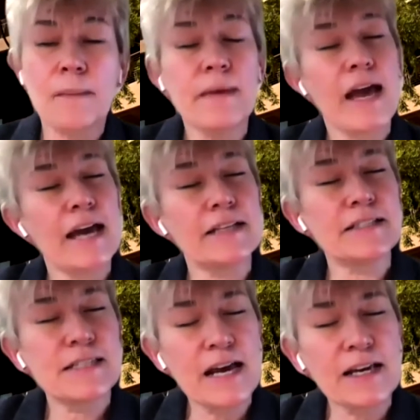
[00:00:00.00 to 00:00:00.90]
Um,
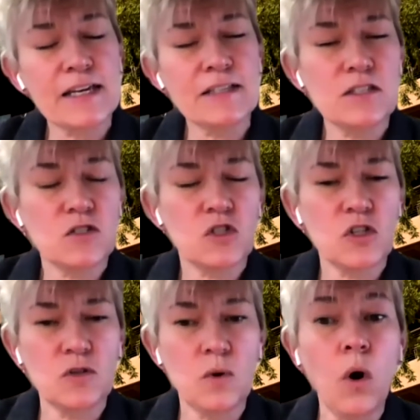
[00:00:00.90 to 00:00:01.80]
and second,
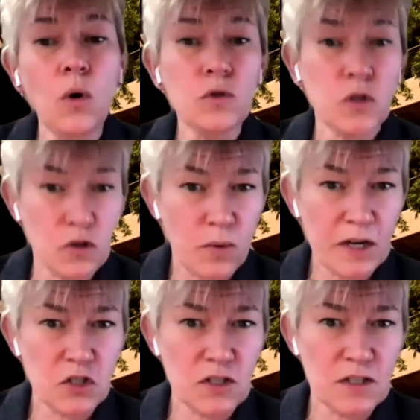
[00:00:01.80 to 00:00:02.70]
to hold your
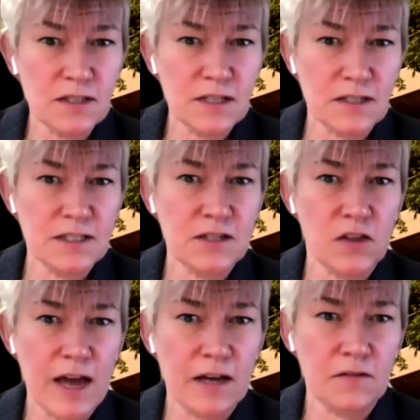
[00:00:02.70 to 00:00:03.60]
questions
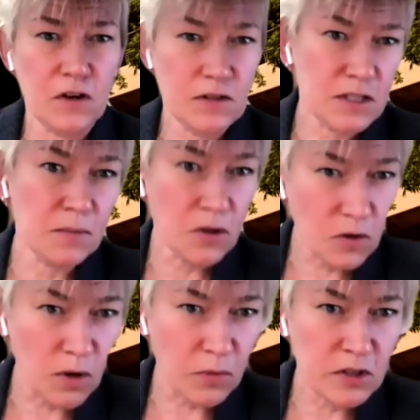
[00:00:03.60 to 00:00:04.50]
until the end, very
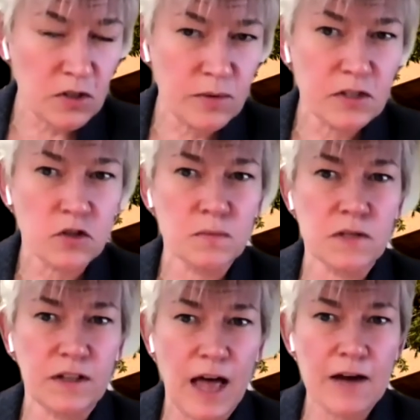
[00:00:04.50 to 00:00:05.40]
similar to what we do in
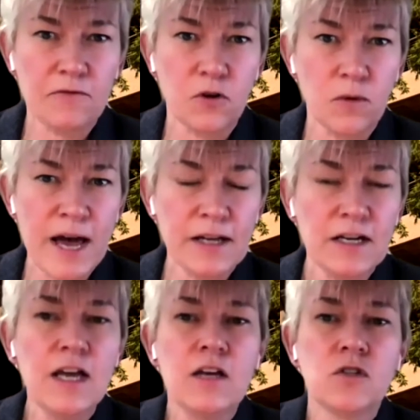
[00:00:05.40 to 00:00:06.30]
terms of a live
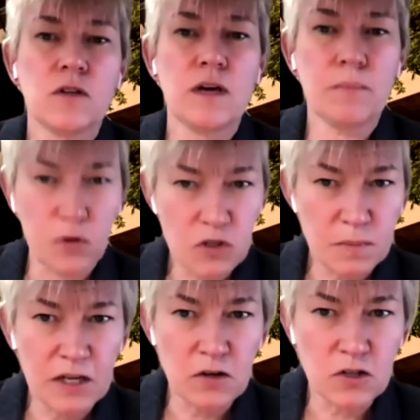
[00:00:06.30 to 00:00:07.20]
format, so that
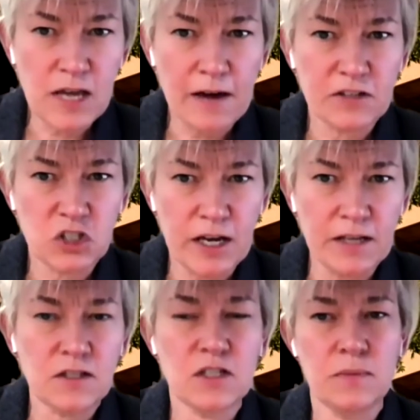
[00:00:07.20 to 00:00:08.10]
both speakers have a
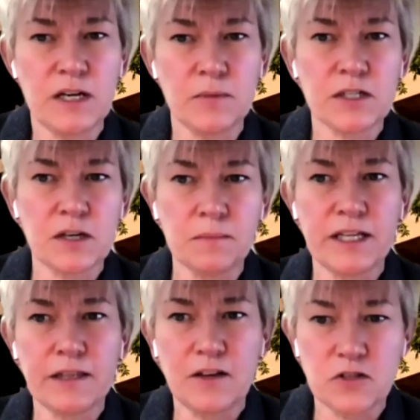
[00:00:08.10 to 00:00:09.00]
chance to be able to
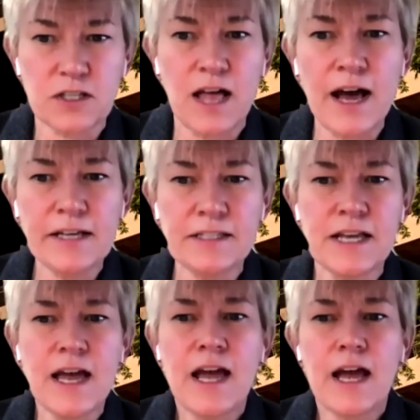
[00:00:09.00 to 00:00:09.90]
complete their
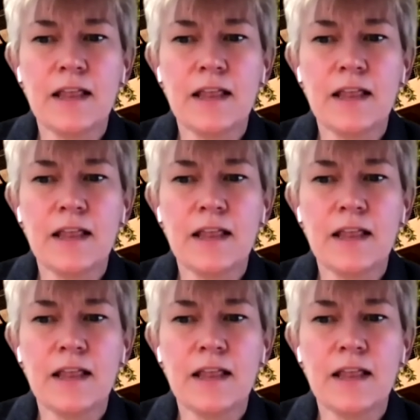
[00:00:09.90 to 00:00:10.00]
slides.